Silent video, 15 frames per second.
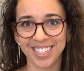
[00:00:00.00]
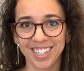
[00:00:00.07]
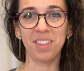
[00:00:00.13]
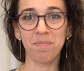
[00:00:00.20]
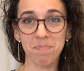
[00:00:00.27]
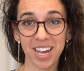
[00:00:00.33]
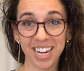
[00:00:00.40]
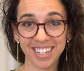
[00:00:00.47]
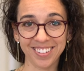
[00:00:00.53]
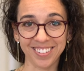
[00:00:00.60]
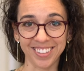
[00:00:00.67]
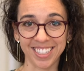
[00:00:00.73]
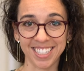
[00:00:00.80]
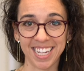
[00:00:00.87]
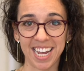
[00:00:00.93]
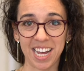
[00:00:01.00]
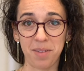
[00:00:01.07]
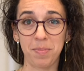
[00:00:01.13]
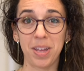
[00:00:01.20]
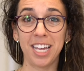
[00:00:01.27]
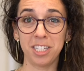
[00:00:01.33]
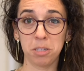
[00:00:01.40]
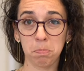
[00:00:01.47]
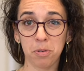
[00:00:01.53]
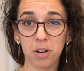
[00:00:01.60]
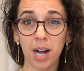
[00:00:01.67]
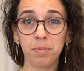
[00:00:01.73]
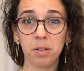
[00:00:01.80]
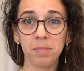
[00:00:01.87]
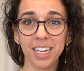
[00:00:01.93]
The medical exam is
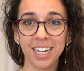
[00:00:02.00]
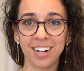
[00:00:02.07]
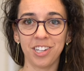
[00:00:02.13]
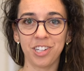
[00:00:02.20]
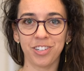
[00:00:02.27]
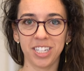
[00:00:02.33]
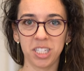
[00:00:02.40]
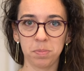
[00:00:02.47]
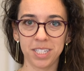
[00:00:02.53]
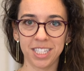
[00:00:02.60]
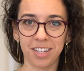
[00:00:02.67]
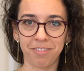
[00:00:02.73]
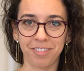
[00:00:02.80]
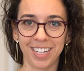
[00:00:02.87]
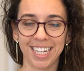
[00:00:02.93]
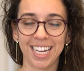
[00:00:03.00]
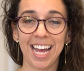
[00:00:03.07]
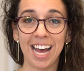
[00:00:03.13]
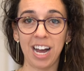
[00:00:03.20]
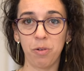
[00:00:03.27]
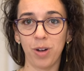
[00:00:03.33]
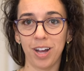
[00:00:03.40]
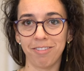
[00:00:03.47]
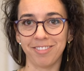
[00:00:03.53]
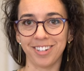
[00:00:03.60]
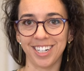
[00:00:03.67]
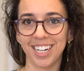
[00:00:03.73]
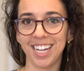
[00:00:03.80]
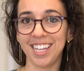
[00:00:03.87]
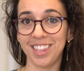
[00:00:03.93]
probably country-specific.
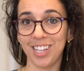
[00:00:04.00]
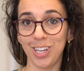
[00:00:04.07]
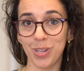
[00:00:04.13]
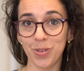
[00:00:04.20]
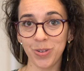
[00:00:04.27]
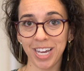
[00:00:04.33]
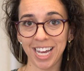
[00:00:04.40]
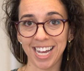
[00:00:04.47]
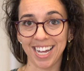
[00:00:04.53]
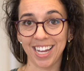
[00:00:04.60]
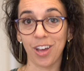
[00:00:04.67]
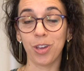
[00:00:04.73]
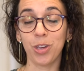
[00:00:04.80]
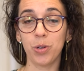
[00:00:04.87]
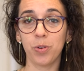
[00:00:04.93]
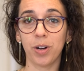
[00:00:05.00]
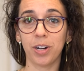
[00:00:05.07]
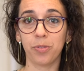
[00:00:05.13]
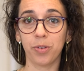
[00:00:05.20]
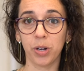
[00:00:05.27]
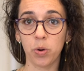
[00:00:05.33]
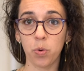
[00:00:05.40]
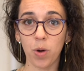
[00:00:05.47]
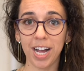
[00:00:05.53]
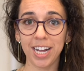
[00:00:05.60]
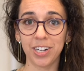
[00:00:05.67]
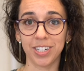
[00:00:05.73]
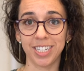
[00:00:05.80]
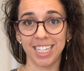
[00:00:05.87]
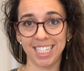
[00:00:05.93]
However, in the UK, you are
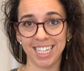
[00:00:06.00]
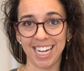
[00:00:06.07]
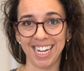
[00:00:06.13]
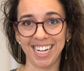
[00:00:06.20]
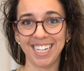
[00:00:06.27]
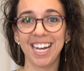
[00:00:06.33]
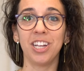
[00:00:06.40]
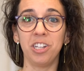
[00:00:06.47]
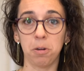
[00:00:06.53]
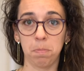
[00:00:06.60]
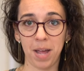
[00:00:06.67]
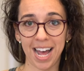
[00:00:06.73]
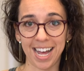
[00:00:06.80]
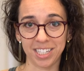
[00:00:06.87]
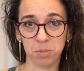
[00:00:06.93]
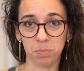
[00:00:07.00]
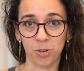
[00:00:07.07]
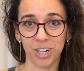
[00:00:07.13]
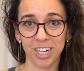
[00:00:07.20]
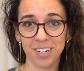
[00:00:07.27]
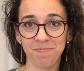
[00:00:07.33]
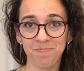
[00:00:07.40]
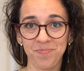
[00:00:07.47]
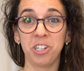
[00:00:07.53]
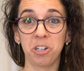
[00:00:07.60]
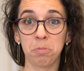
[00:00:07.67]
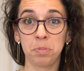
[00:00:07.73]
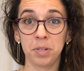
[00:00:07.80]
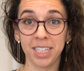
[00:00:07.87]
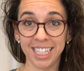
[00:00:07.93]
required to take your passport,
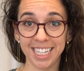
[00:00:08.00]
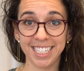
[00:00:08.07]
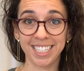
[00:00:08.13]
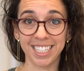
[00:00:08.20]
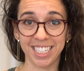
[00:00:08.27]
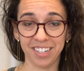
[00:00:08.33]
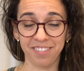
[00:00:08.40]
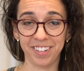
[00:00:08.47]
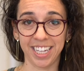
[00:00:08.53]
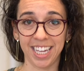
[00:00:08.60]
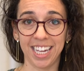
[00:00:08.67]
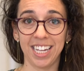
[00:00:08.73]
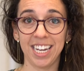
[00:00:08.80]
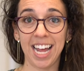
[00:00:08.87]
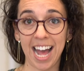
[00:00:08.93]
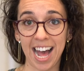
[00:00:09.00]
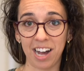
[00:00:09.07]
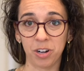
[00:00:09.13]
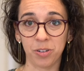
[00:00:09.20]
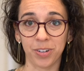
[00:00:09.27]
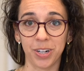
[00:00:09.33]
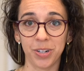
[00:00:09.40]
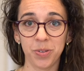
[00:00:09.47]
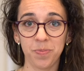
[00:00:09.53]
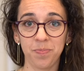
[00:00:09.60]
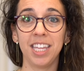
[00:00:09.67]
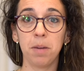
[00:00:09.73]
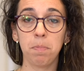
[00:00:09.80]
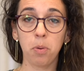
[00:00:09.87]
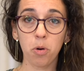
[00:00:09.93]
your police certificate, ACRO,
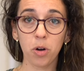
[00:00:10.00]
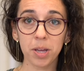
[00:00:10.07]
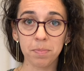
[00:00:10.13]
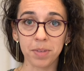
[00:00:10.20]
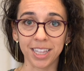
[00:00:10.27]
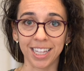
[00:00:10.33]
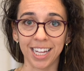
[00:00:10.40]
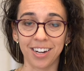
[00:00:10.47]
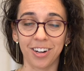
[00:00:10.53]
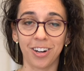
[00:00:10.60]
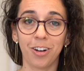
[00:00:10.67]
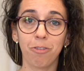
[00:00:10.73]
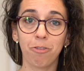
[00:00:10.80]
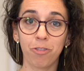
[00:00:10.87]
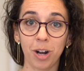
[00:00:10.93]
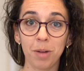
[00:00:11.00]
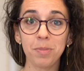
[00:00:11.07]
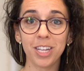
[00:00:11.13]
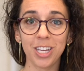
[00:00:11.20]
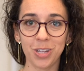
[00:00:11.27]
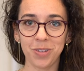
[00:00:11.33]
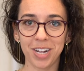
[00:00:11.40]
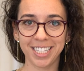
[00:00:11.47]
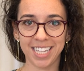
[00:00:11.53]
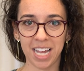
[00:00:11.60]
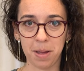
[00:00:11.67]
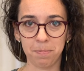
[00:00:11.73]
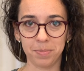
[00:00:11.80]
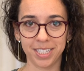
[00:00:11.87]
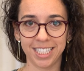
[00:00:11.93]
the appointment letter from the U.S.
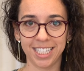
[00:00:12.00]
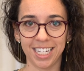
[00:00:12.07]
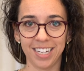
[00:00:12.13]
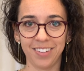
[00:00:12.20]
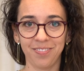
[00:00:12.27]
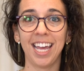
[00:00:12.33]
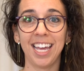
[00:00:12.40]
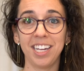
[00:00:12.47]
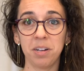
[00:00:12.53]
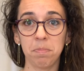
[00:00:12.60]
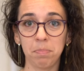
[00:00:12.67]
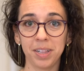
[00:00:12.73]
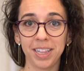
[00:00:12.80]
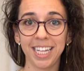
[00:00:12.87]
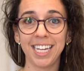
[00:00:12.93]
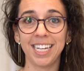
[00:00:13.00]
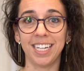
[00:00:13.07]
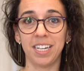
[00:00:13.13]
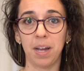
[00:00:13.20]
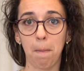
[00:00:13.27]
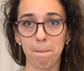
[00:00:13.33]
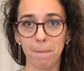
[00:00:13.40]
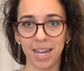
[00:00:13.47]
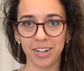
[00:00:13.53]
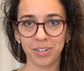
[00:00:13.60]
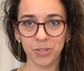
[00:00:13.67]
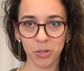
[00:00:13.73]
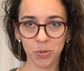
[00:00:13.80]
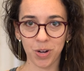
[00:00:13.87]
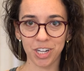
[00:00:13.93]
Embassy, a completed
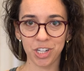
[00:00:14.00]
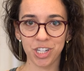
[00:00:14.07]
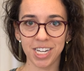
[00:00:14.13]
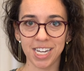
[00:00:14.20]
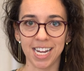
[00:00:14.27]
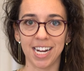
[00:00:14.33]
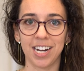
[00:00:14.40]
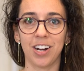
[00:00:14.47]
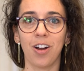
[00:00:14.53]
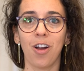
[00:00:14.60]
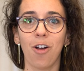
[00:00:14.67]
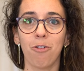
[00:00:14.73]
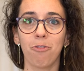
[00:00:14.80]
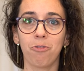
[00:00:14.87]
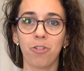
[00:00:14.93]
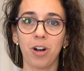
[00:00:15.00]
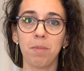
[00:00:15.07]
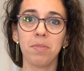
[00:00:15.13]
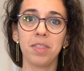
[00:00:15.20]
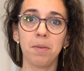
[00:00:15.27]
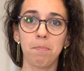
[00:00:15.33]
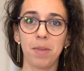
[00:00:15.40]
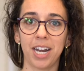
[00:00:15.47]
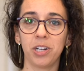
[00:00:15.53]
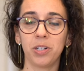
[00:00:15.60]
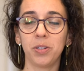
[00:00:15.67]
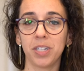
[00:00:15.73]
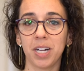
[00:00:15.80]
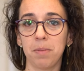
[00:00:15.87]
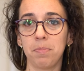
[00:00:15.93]
medical questionnaire from the
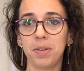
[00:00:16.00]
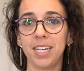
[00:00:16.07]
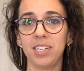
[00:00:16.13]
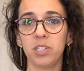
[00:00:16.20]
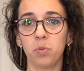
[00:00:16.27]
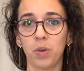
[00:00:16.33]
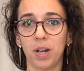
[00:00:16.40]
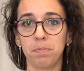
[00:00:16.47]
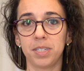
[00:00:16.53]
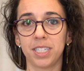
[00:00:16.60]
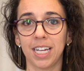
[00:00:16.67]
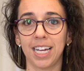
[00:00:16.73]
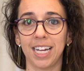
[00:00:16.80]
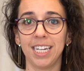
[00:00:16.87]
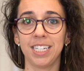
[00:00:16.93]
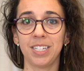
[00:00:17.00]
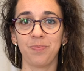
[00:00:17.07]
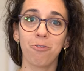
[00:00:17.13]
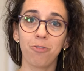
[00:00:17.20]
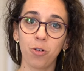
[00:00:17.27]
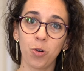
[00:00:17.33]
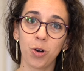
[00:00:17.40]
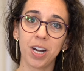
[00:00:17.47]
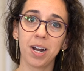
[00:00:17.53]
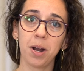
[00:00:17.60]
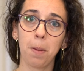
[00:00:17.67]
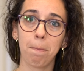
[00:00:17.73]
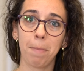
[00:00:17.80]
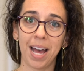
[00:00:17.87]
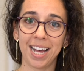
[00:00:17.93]
medical company's website, 4
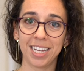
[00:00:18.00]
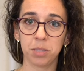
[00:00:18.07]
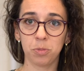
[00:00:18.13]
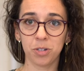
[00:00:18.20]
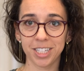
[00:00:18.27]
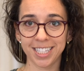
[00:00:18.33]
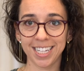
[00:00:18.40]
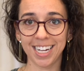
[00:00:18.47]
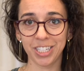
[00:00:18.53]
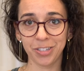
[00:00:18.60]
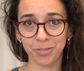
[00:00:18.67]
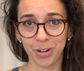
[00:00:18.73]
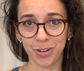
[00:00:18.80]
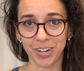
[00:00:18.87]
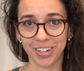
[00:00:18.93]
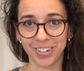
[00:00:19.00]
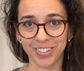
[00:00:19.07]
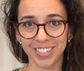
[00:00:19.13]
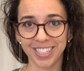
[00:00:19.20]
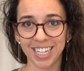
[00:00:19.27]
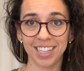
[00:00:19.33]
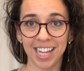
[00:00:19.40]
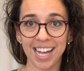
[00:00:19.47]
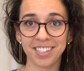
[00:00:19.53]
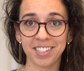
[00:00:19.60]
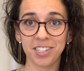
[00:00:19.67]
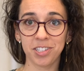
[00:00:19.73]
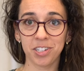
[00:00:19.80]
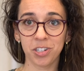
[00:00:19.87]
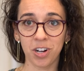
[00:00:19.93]
passport-size photos,
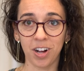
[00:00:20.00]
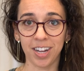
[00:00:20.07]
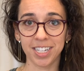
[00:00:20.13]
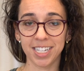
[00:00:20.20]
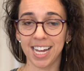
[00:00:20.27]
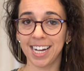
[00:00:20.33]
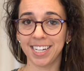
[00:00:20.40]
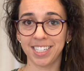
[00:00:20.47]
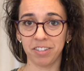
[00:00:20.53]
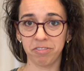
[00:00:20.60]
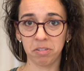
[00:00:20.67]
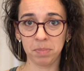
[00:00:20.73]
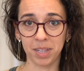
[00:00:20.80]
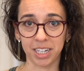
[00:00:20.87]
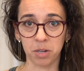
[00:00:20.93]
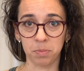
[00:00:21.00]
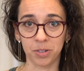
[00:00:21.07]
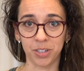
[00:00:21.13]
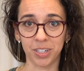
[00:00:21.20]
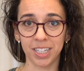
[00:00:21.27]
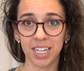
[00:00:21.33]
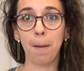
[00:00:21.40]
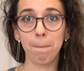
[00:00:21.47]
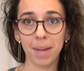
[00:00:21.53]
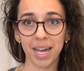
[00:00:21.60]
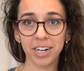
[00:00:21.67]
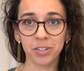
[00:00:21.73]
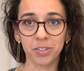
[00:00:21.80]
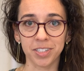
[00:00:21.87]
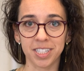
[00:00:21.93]
glasses or contacts if applicable, a
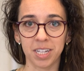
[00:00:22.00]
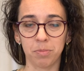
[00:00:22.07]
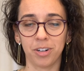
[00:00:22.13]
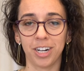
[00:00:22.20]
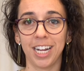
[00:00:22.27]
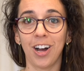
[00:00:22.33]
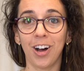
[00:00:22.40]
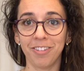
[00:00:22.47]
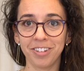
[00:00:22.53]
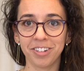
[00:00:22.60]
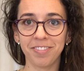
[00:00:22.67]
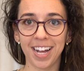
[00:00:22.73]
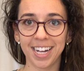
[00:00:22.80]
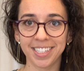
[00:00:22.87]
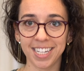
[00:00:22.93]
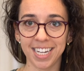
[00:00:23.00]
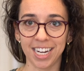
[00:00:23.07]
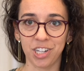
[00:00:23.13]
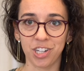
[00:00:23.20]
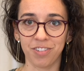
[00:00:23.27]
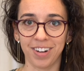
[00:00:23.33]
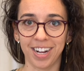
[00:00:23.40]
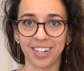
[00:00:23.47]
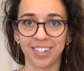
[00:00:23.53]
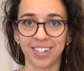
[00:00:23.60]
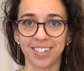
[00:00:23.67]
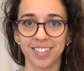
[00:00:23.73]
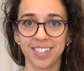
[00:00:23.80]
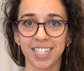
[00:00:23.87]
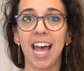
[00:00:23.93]
medical summary of your vaccination
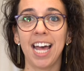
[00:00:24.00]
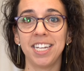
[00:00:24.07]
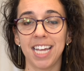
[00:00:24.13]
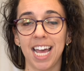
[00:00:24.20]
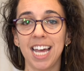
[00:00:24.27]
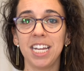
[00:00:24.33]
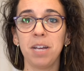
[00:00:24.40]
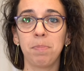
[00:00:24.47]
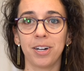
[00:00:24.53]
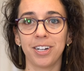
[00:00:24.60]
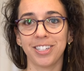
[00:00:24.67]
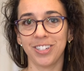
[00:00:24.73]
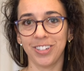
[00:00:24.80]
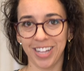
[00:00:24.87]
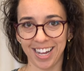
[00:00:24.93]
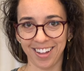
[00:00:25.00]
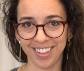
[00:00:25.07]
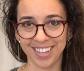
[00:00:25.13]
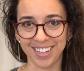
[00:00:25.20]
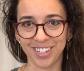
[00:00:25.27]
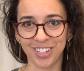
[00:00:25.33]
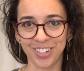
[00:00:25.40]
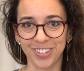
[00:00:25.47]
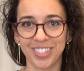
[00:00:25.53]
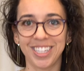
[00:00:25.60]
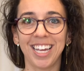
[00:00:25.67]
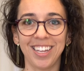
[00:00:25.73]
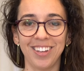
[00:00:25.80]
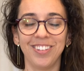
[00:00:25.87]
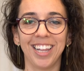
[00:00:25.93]
records, and any personal health issues
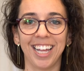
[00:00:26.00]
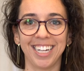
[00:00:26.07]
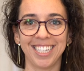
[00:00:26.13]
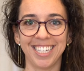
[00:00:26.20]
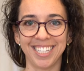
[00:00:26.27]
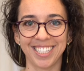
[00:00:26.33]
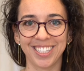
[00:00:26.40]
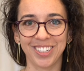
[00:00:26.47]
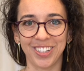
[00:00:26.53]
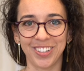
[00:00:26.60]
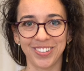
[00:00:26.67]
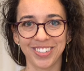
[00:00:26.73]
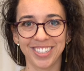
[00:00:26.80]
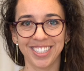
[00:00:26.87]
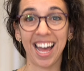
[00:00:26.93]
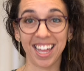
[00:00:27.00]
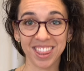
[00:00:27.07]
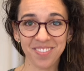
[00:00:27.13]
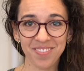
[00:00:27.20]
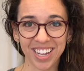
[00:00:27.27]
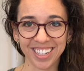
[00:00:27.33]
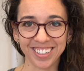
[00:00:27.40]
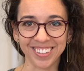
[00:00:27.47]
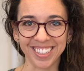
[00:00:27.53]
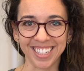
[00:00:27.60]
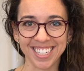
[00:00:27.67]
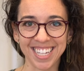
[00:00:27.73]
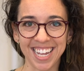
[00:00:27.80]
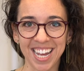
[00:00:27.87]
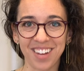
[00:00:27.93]
that you'd like to disclose. At the medical
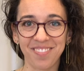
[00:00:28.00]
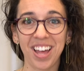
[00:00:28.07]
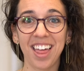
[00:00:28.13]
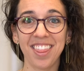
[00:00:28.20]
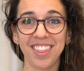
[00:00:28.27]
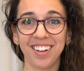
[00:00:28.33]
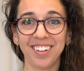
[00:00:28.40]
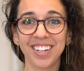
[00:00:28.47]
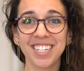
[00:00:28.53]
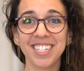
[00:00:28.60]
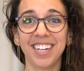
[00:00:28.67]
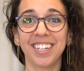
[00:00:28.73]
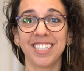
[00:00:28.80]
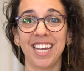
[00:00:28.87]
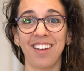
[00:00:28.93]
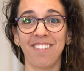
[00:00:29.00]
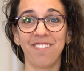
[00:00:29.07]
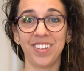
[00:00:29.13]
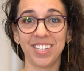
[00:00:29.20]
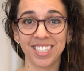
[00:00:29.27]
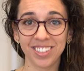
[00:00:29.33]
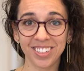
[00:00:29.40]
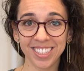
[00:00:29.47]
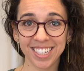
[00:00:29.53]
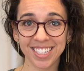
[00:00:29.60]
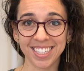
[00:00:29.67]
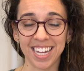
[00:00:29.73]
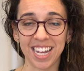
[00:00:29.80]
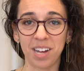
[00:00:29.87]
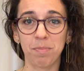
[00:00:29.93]
exam, they'll conduct a physical
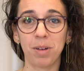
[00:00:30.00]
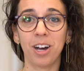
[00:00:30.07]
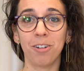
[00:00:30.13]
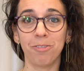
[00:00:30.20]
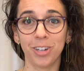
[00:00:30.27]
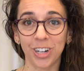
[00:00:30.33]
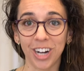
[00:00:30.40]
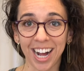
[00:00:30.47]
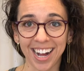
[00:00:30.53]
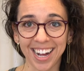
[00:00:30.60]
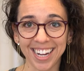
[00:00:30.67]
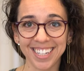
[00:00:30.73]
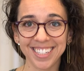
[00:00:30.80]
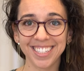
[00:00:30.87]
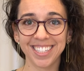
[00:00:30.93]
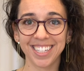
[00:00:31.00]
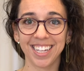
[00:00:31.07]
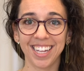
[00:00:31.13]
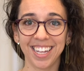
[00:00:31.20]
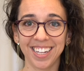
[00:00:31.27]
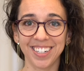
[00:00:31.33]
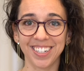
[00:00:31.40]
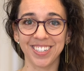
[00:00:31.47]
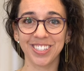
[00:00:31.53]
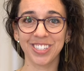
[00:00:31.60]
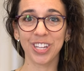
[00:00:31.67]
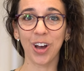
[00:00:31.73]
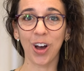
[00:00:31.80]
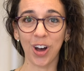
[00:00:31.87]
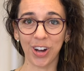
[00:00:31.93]
exam of your eyes,
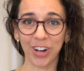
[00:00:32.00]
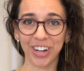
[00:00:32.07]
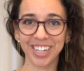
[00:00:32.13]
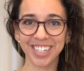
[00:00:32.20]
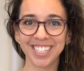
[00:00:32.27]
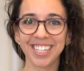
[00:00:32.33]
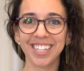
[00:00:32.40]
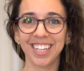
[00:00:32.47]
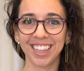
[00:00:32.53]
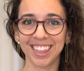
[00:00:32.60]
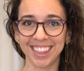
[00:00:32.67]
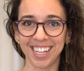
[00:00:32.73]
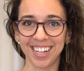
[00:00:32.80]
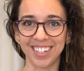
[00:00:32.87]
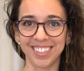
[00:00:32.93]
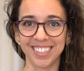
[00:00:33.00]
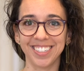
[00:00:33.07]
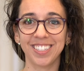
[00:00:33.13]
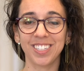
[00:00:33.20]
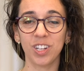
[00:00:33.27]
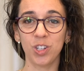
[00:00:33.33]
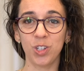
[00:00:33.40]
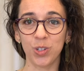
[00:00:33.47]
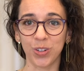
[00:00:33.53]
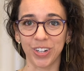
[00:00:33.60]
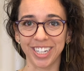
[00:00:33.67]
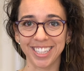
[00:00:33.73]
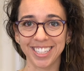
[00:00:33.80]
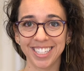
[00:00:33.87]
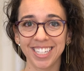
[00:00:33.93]
ears, heart, lungs,
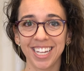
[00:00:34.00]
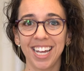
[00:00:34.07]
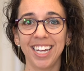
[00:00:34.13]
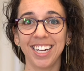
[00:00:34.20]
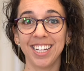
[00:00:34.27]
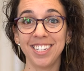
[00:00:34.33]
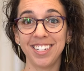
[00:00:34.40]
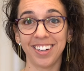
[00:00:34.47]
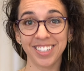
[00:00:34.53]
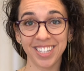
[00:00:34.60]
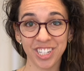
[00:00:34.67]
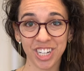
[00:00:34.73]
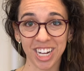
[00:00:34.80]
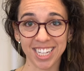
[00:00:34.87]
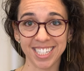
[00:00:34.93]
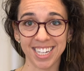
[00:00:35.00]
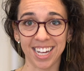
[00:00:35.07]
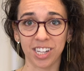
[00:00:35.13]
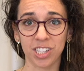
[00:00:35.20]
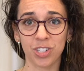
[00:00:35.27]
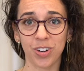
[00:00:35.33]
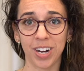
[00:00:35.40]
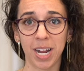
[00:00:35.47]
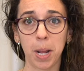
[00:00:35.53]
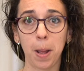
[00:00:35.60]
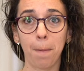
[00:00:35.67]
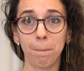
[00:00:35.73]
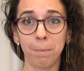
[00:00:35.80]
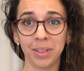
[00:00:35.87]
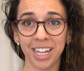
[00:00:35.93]
joints, conduct a chest x-ray,
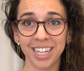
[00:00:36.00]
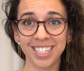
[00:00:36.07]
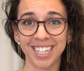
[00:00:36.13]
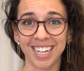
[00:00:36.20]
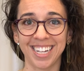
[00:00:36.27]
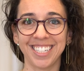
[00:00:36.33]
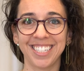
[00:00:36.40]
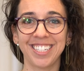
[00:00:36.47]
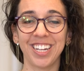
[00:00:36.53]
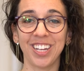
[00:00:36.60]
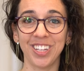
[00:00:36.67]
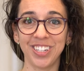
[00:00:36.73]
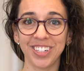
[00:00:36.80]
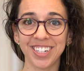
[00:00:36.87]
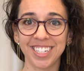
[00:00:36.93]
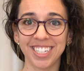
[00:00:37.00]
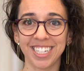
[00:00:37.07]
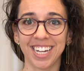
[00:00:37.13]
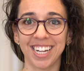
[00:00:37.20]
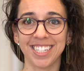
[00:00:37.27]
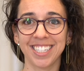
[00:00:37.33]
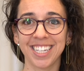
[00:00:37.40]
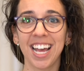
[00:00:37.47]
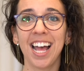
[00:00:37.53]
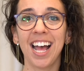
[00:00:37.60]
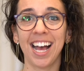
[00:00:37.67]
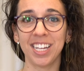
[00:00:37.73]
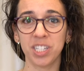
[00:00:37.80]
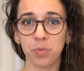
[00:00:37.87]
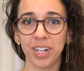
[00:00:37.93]
blood test, urine test,
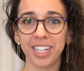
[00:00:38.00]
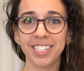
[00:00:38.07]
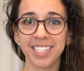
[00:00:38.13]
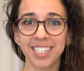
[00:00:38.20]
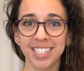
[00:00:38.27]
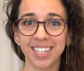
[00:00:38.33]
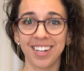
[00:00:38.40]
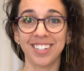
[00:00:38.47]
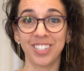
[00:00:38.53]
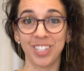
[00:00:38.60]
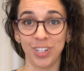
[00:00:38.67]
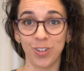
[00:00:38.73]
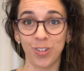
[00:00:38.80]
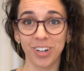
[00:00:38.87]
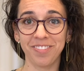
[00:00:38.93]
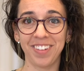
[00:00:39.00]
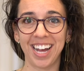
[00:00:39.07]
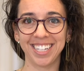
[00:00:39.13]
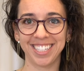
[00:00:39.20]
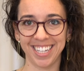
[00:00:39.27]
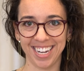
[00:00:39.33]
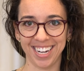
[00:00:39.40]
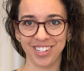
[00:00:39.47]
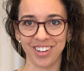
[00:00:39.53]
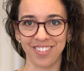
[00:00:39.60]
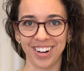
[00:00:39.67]
as well as discuss your vaccination